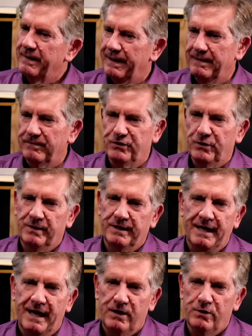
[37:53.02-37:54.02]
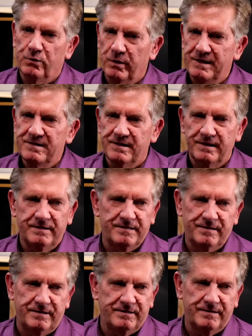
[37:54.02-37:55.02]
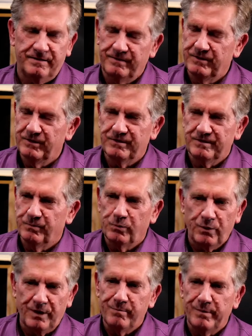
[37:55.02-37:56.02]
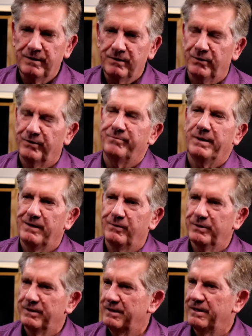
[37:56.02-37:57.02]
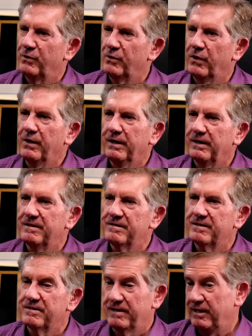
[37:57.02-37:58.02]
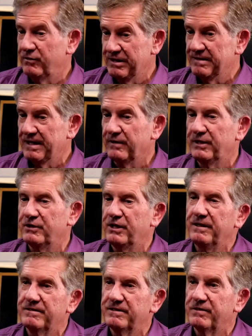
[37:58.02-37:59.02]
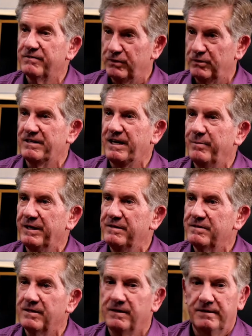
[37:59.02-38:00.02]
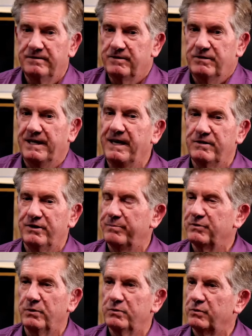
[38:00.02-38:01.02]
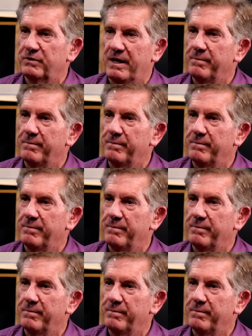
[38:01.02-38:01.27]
So the guy who runs it is just a great mentor of mine within Dale Carnegie, and he sends out the agenda. It says first 10 minutes, just catch up, social time.